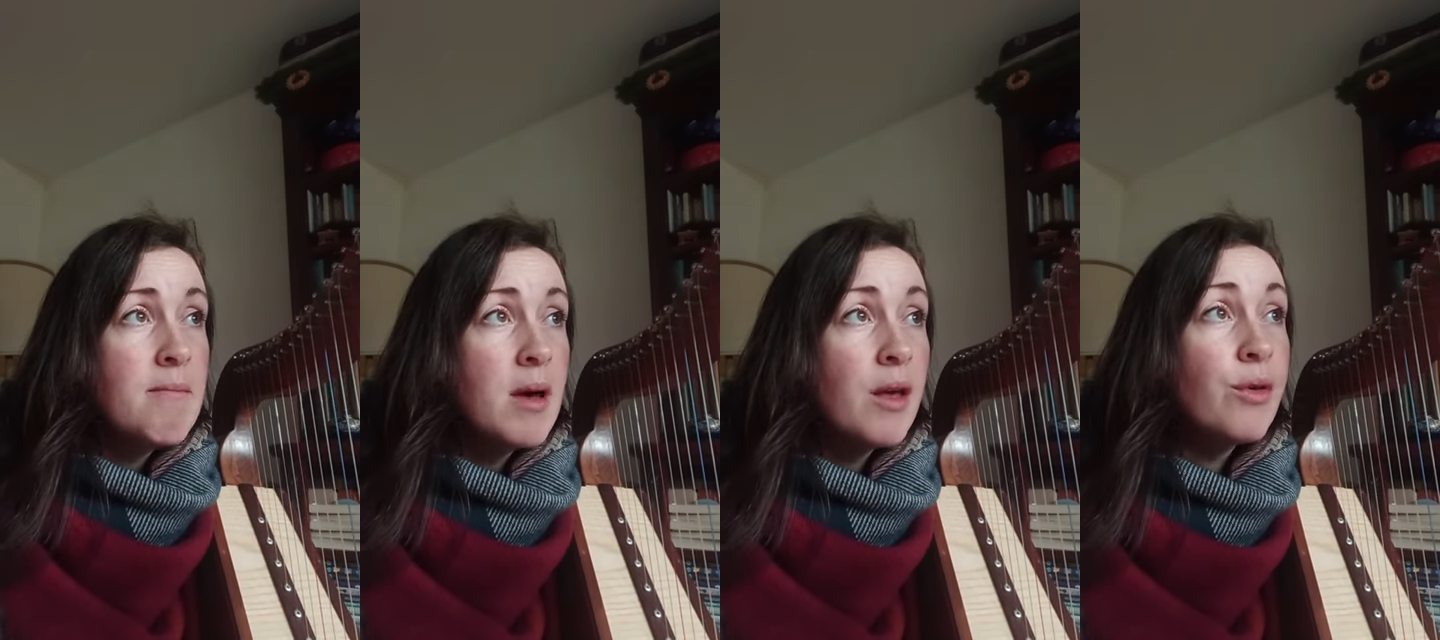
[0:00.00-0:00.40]

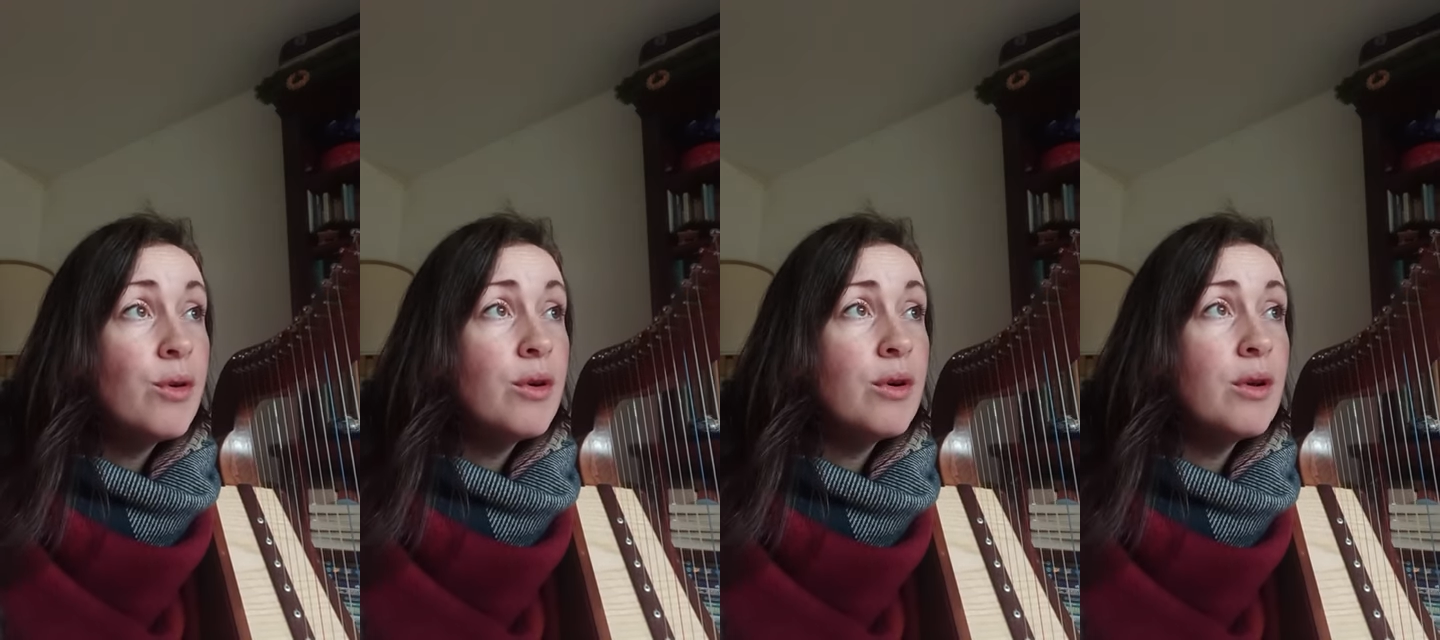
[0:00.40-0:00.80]

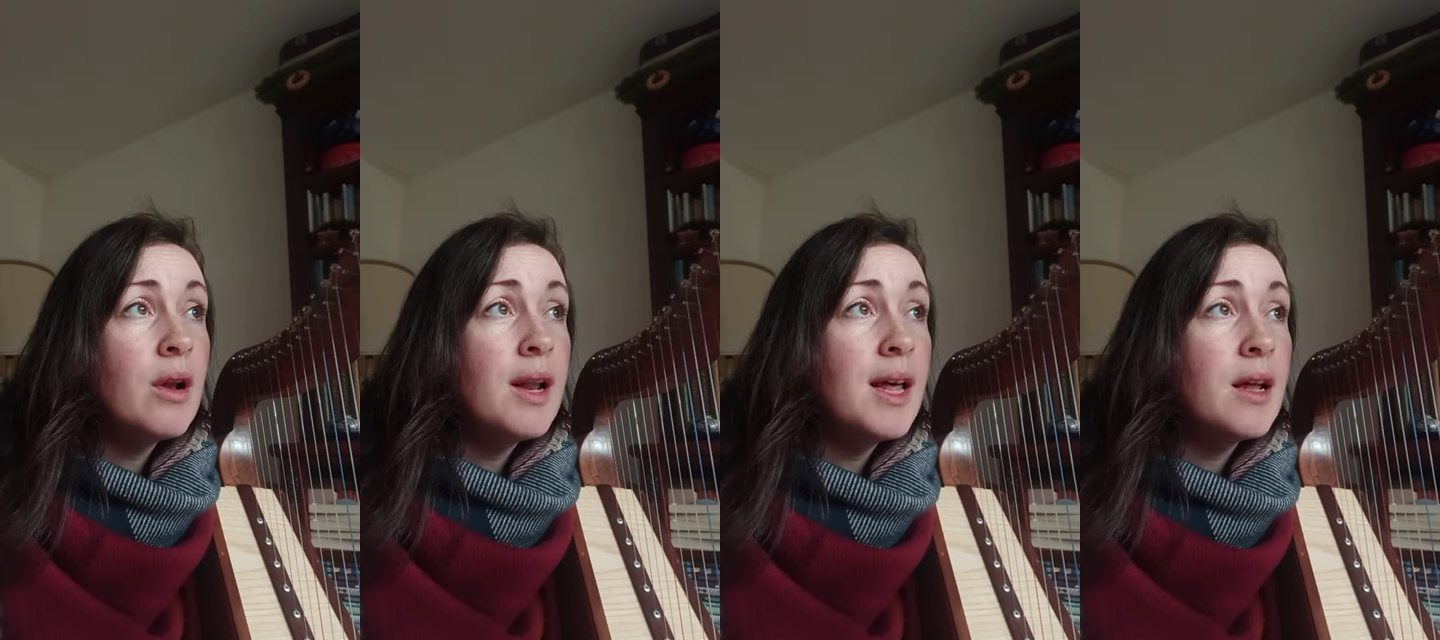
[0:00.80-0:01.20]

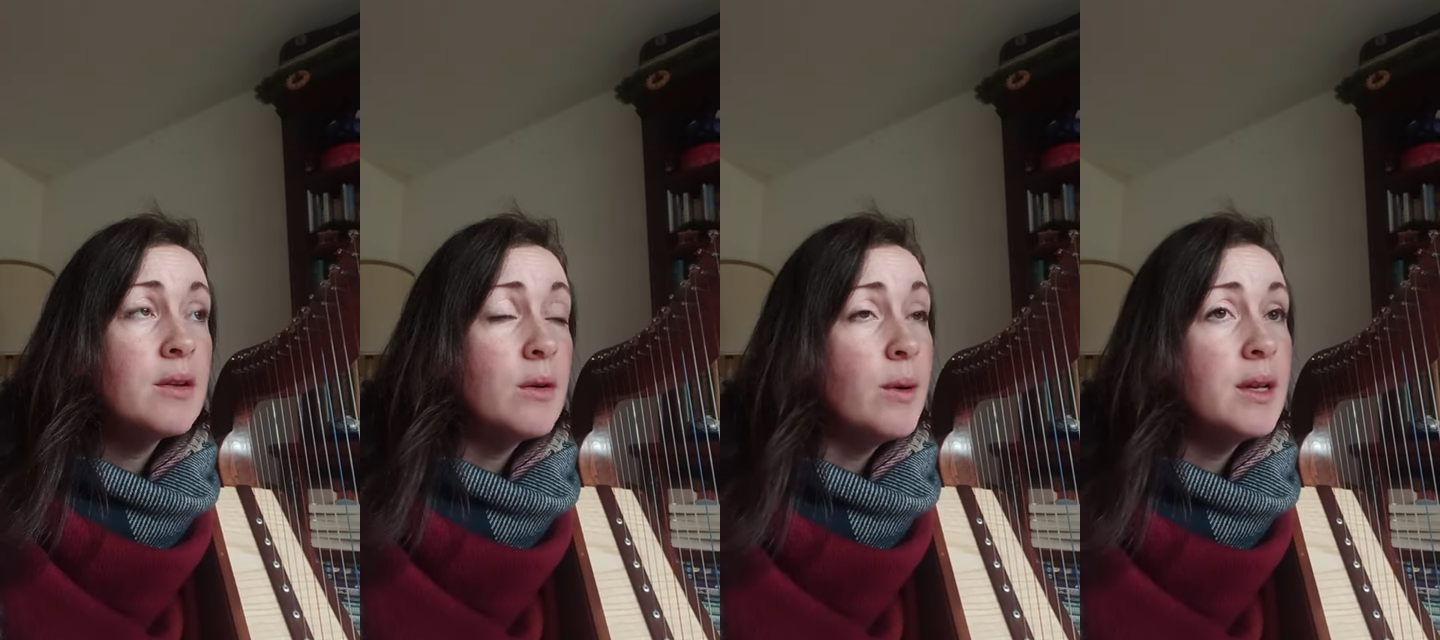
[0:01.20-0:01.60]
Medhel
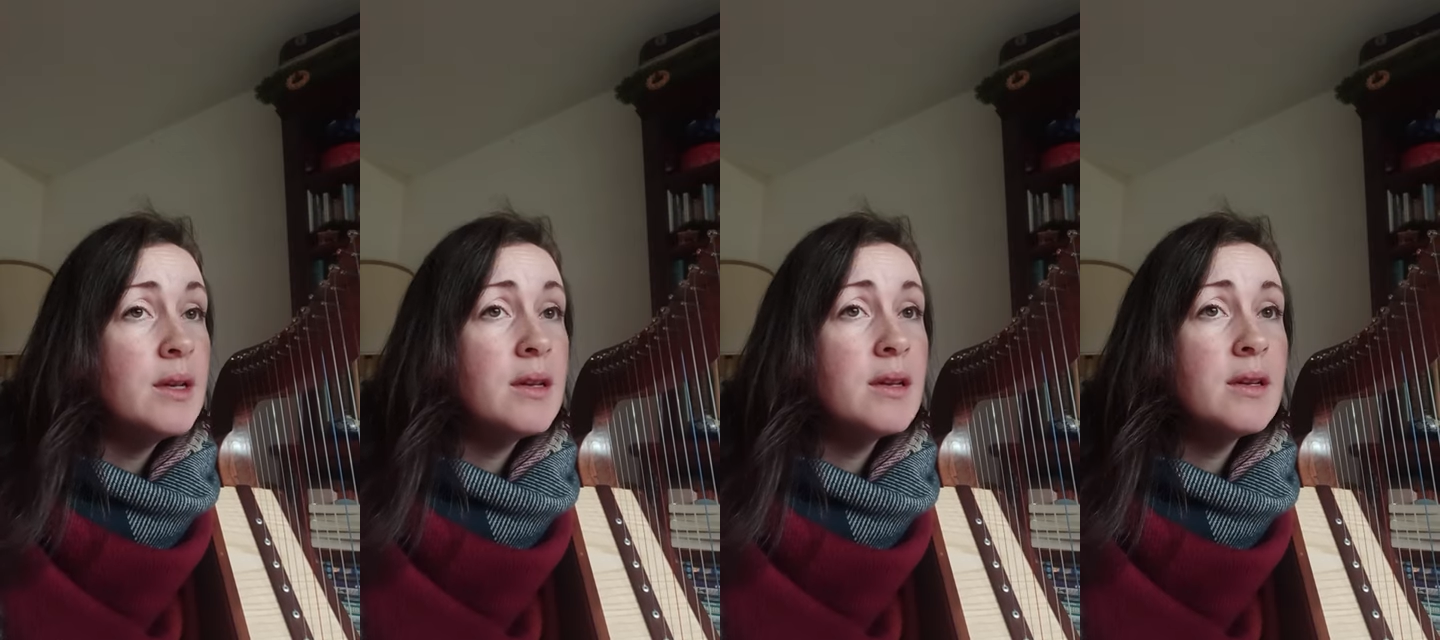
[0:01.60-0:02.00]
and
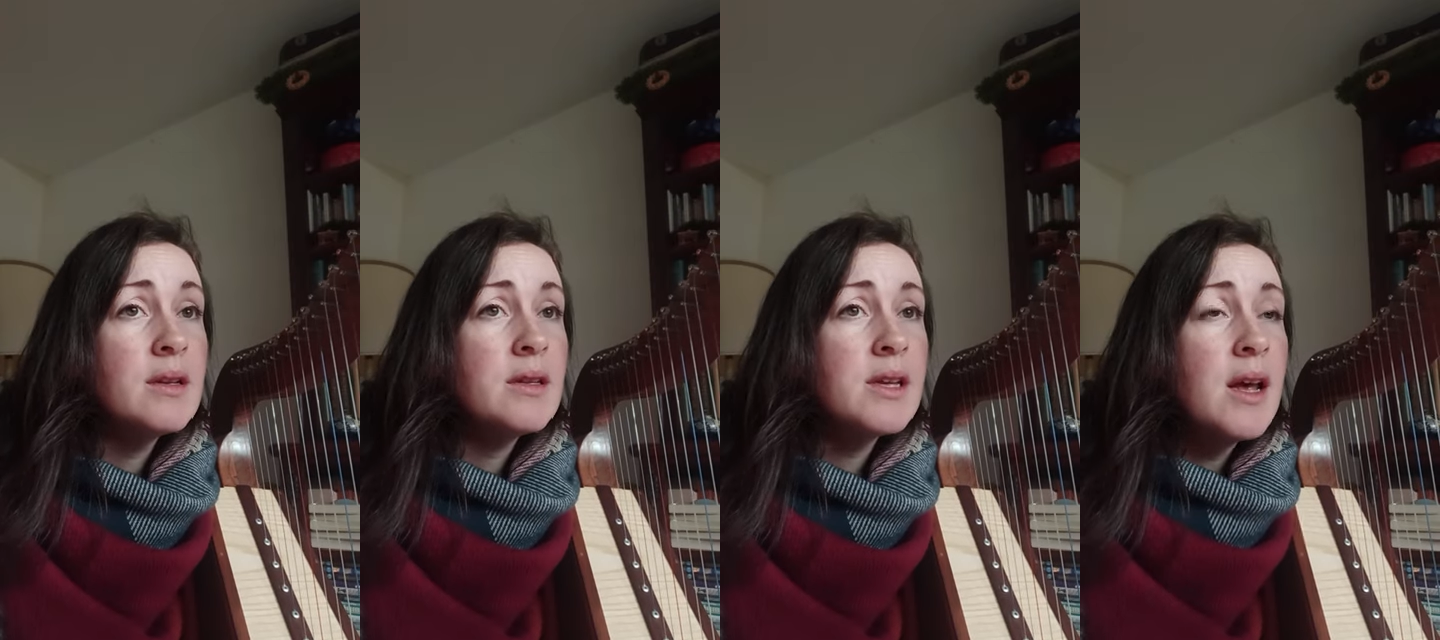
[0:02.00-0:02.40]

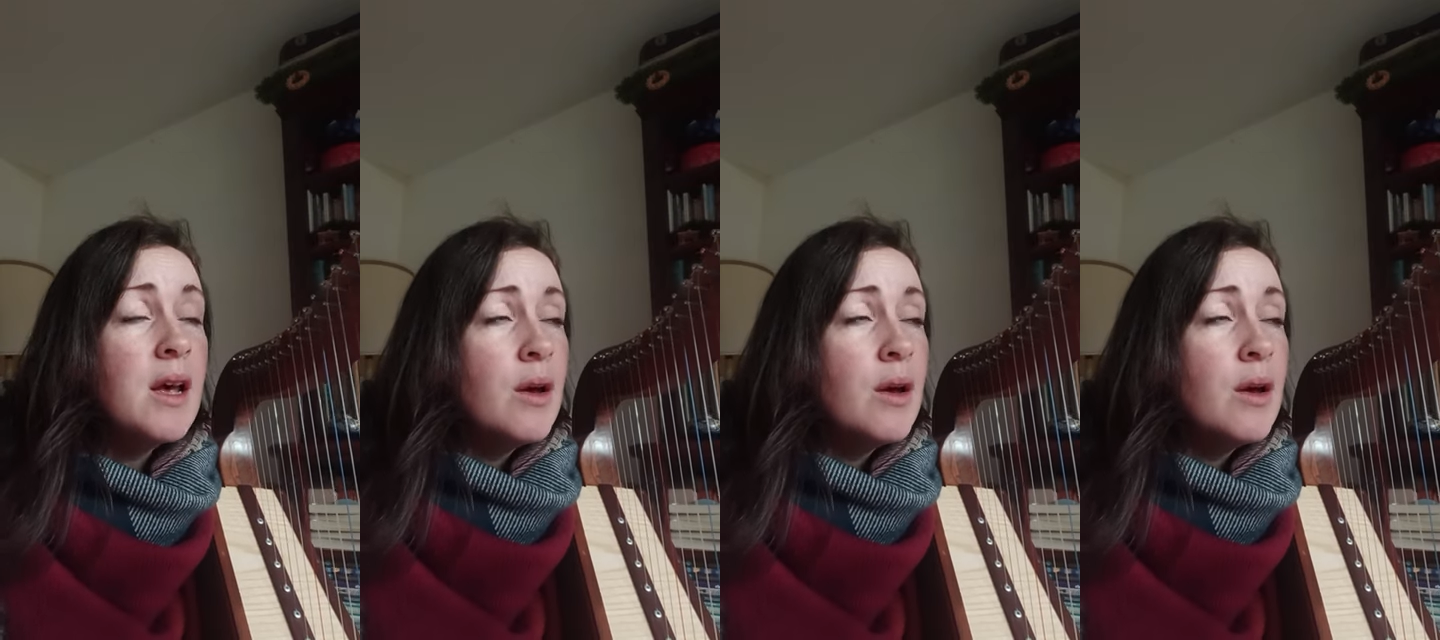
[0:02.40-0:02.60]
Gwyns,